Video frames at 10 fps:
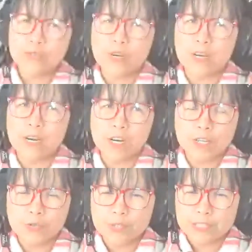are
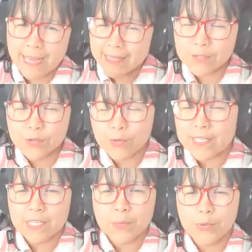you tied to
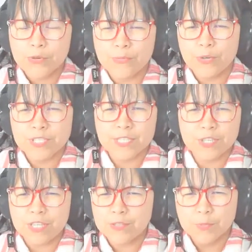any number of books that
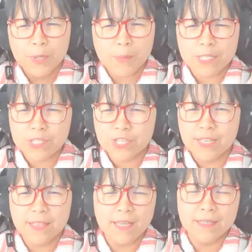you need to publish
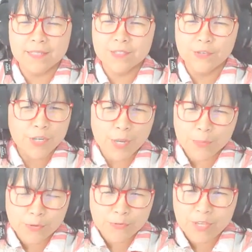in like a certain
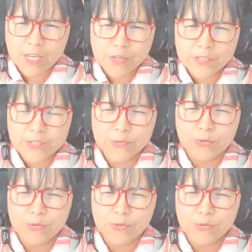number of years?